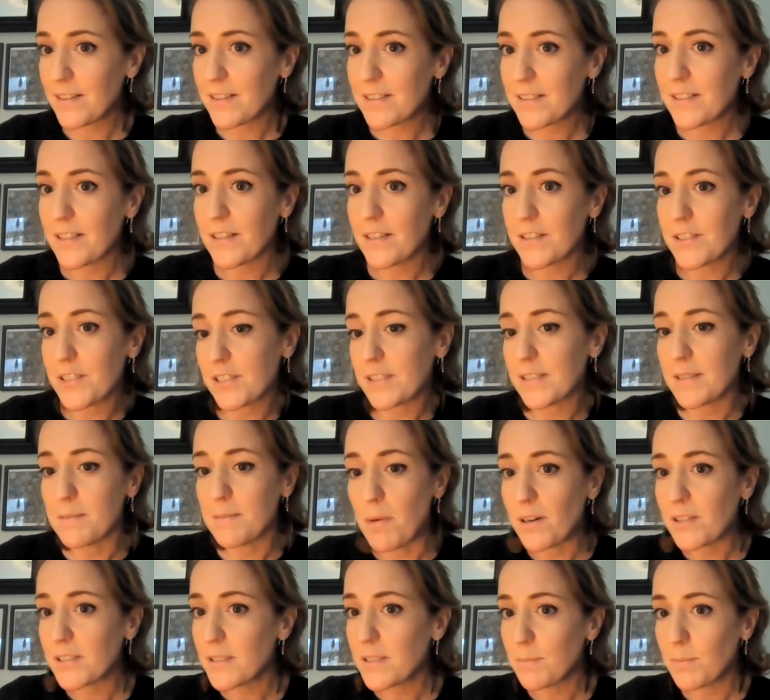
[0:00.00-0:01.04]
others that are just
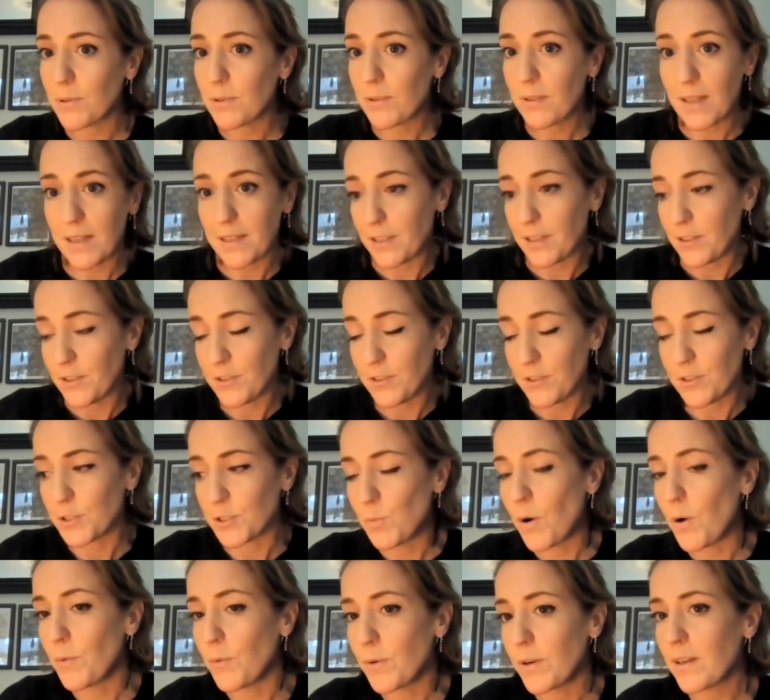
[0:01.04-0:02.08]
impossible, like you
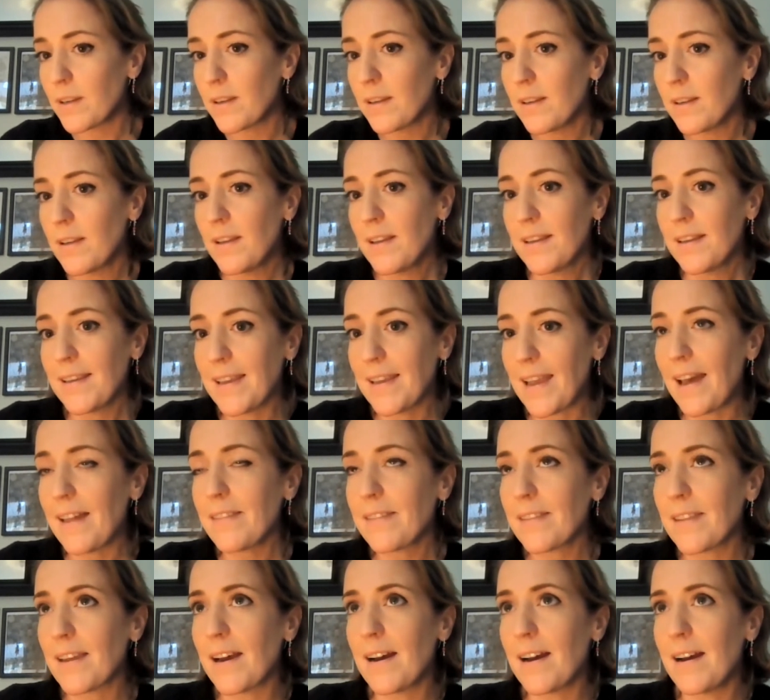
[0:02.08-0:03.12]
just won't
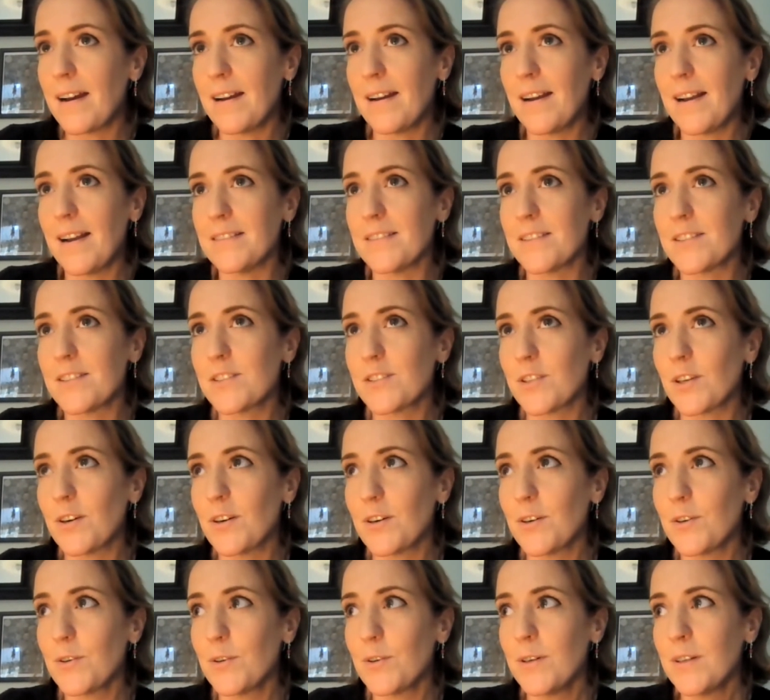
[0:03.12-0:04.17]
get there. And
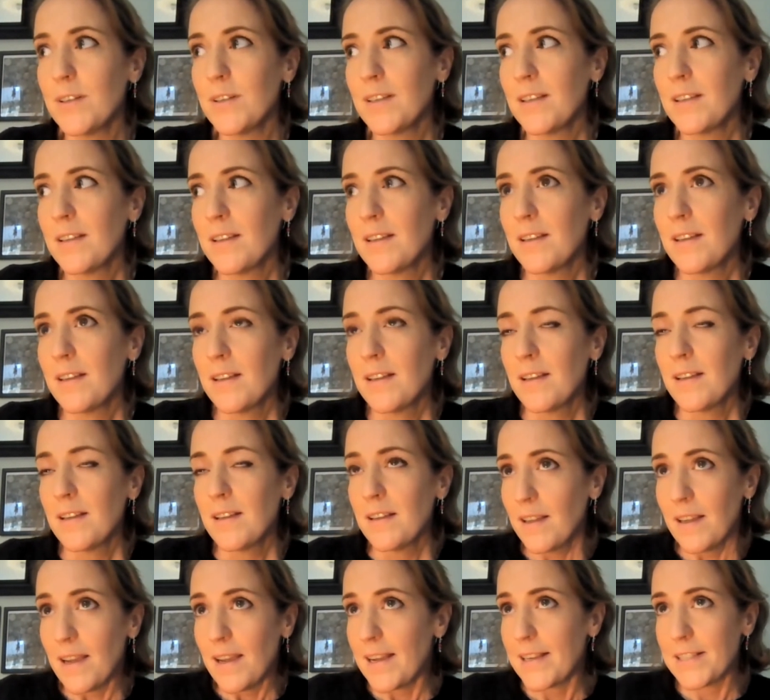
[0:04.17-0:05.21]
so
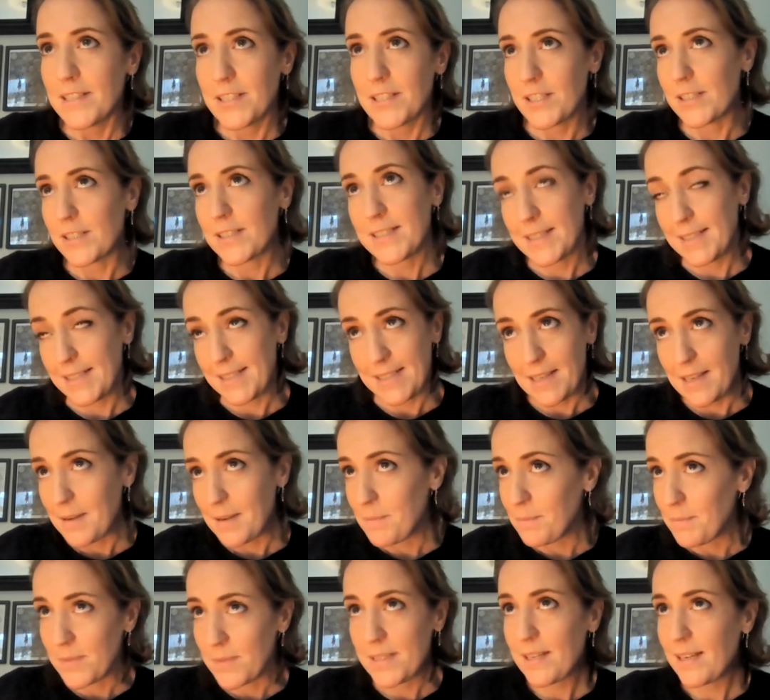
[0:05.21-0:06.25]
it just
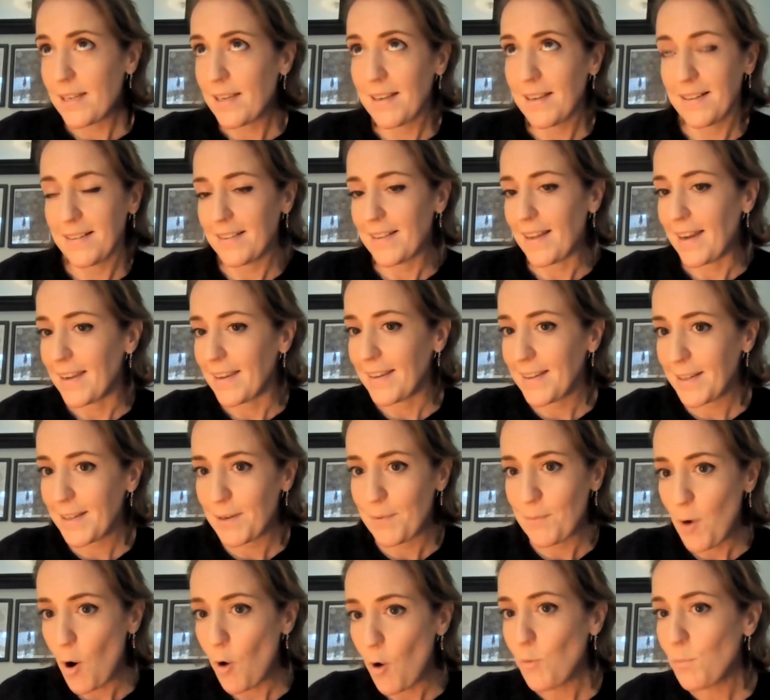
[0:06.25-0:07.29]
seemed like
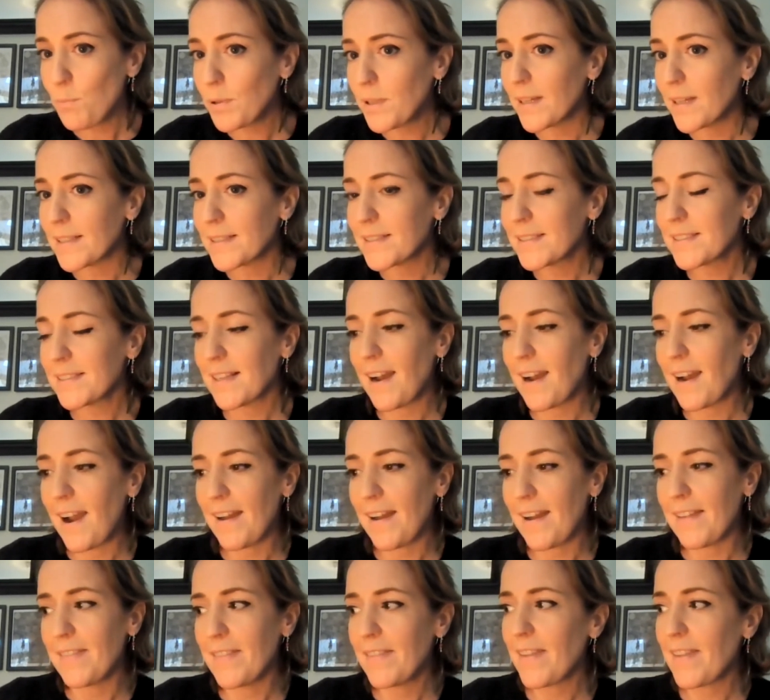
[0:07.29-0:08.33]
hopeless.
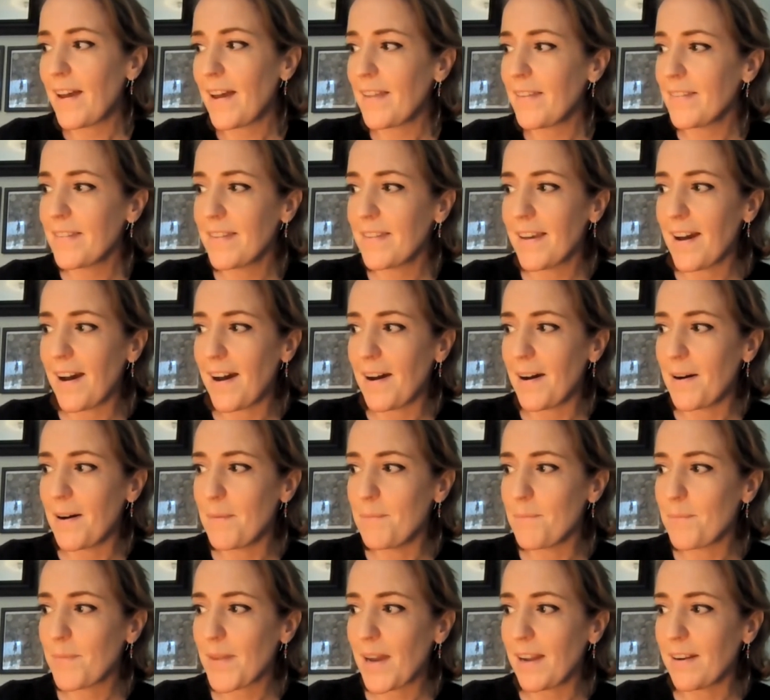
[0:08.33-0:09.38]
And then
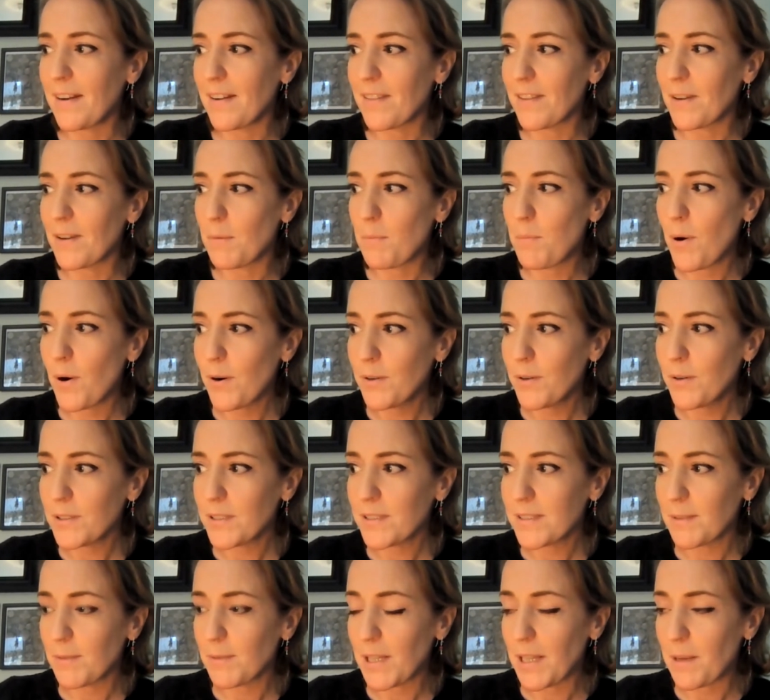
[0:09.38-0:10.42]
a
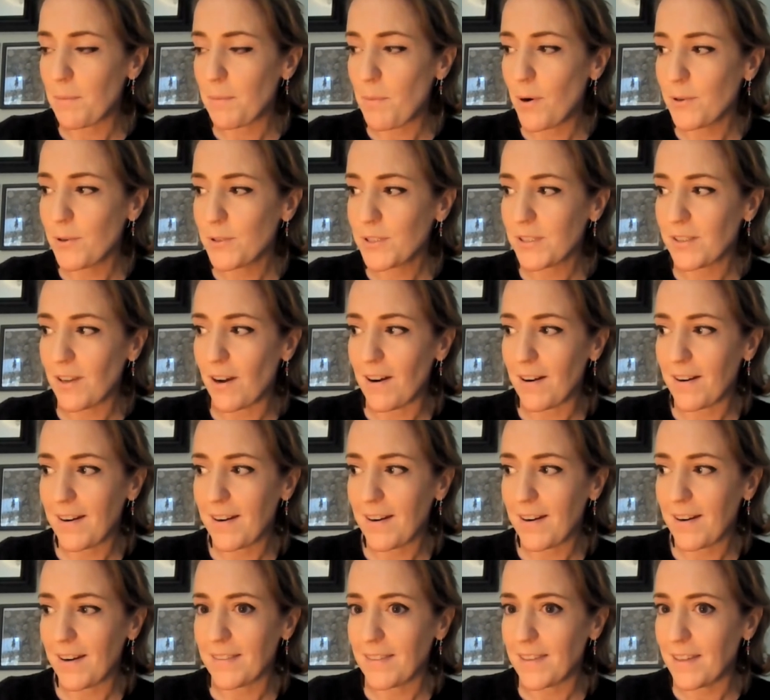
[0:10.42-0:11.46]
postdoc
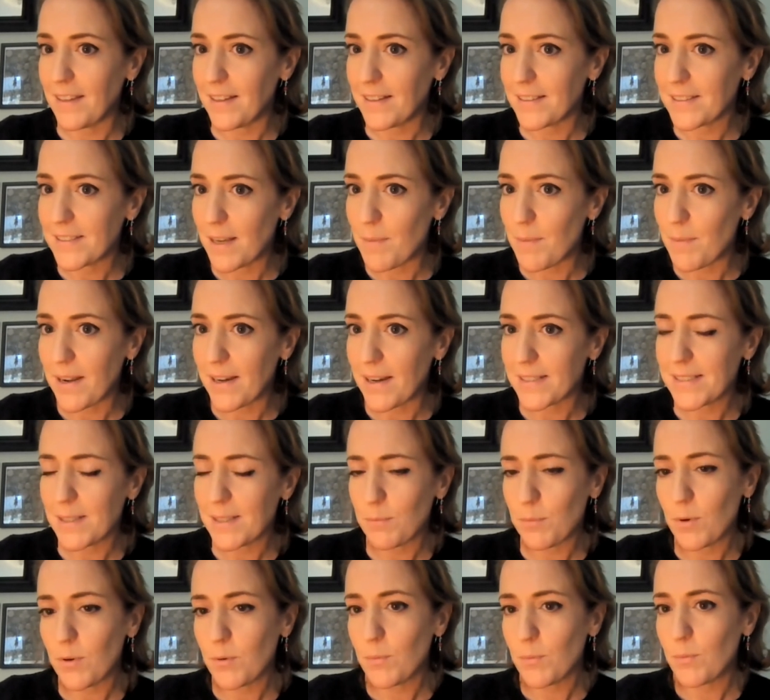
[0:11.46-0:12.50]
at the seminar
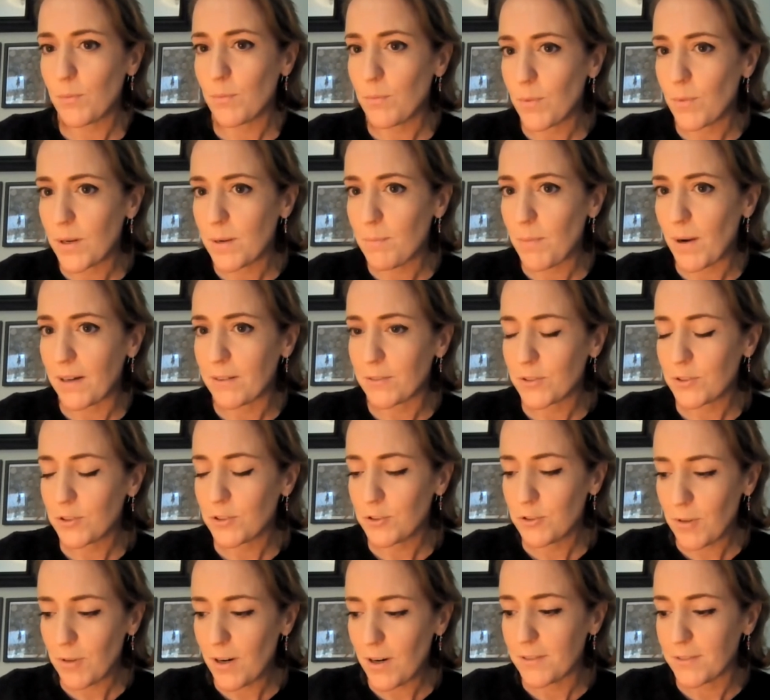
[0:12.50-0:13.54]
said, well, what about
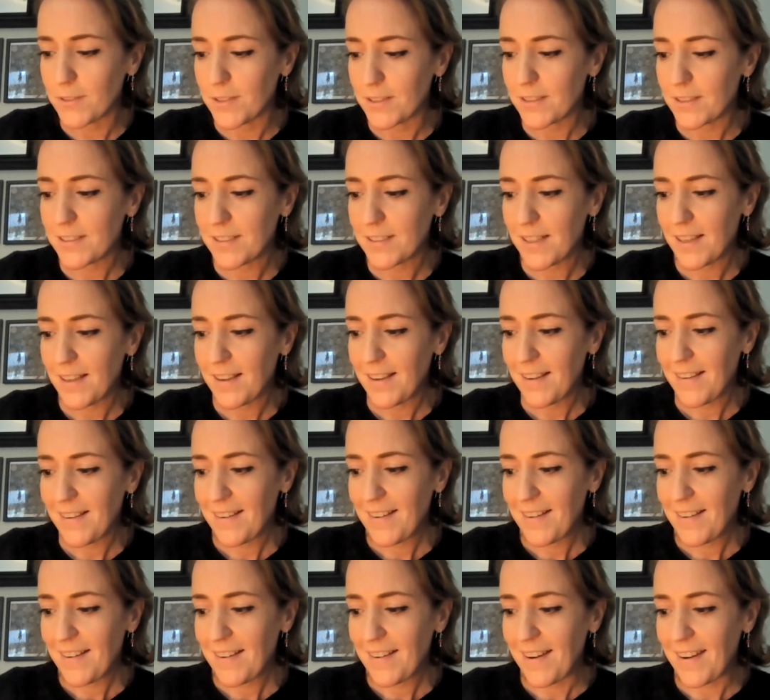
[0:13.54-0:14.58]
drones?
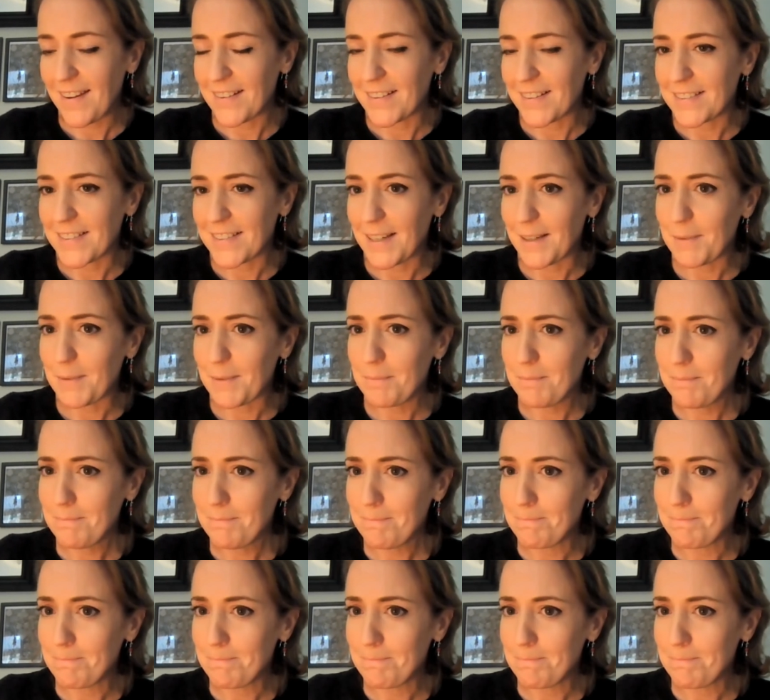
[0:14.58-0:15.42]
And I was like,